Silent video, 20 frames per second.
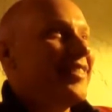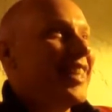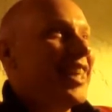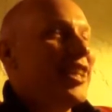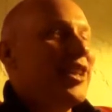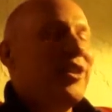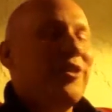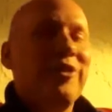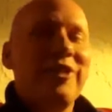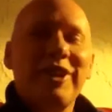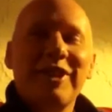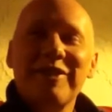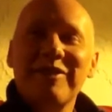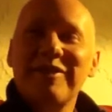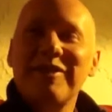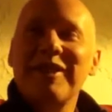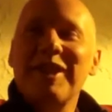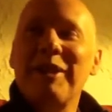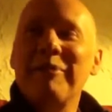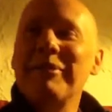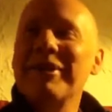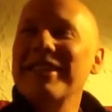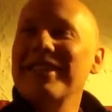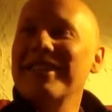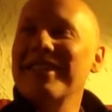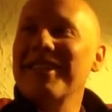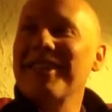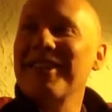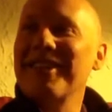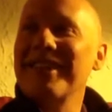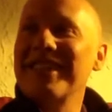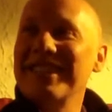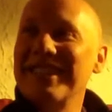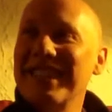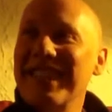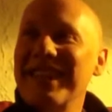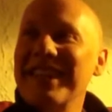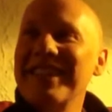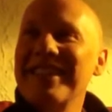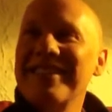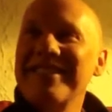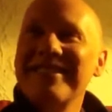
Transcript: Thank you for coming here this night.